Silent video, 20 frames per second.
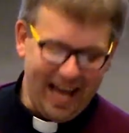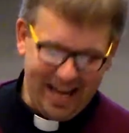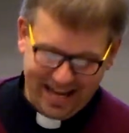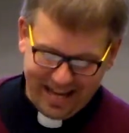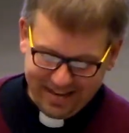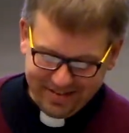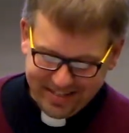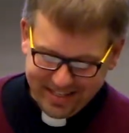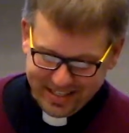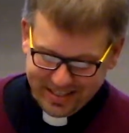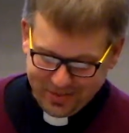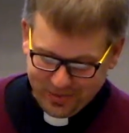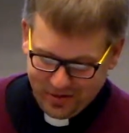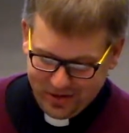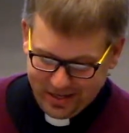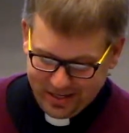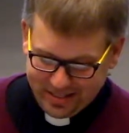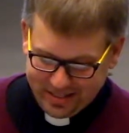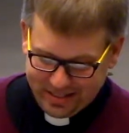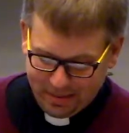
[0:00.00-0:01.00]
Gives this
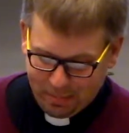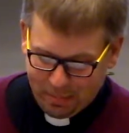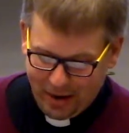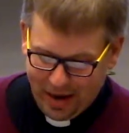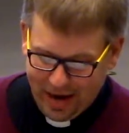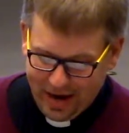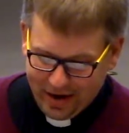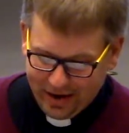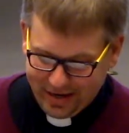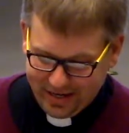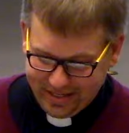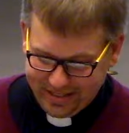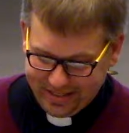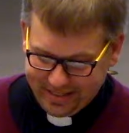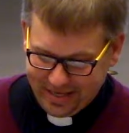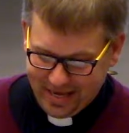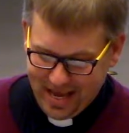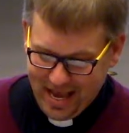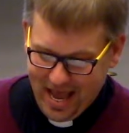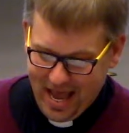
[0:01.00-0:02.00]
work to parents.
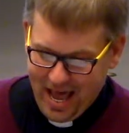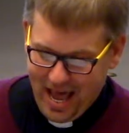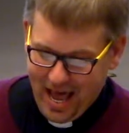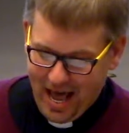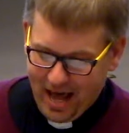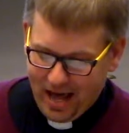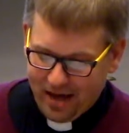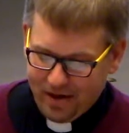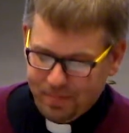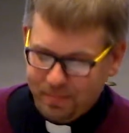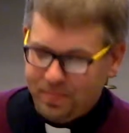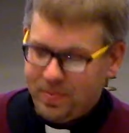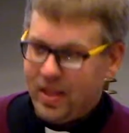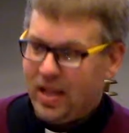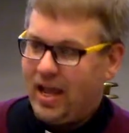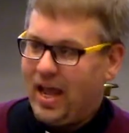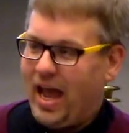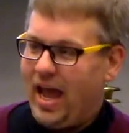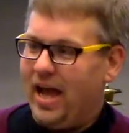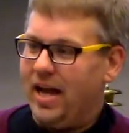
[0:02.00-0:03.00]

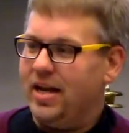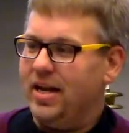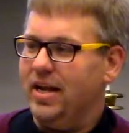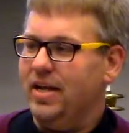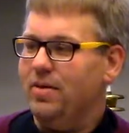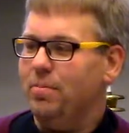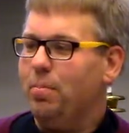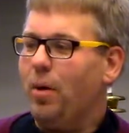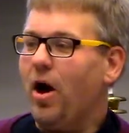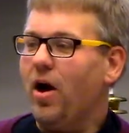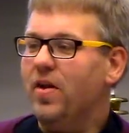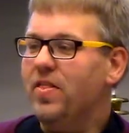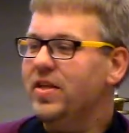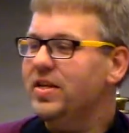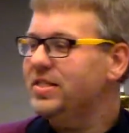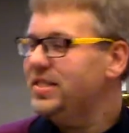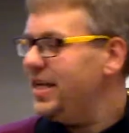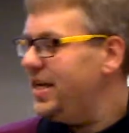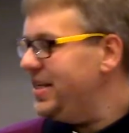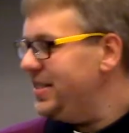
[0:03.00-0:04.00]
And part of
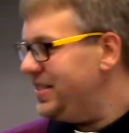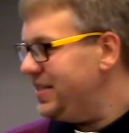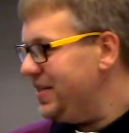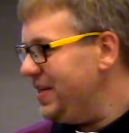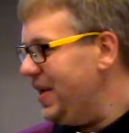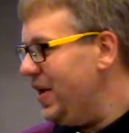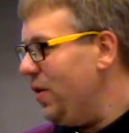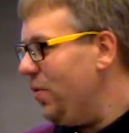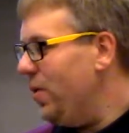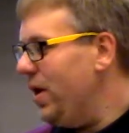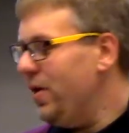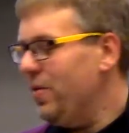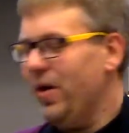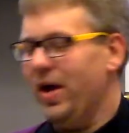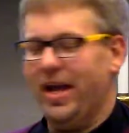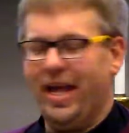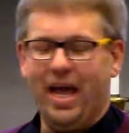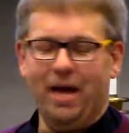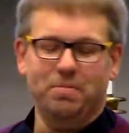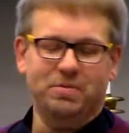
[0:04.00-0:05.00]
this is,
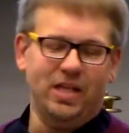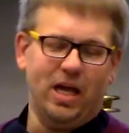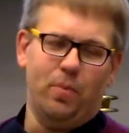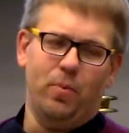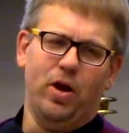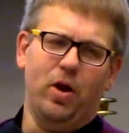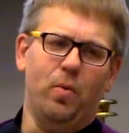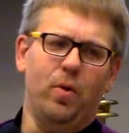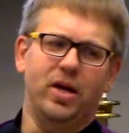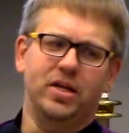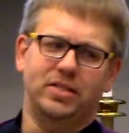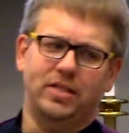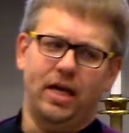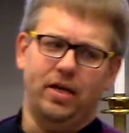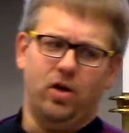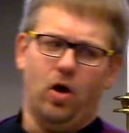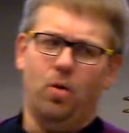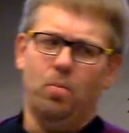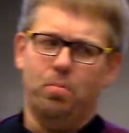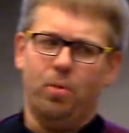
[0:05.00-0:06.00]
we kept saying, we don't want to
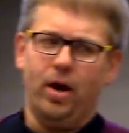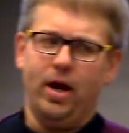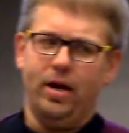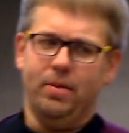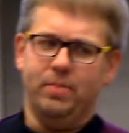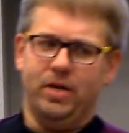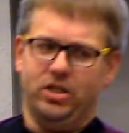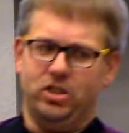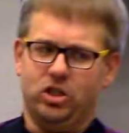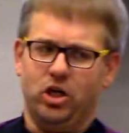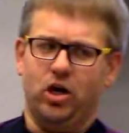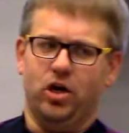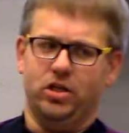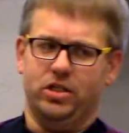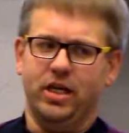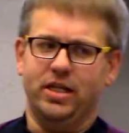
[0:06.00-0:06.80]
say, don't bring them to church.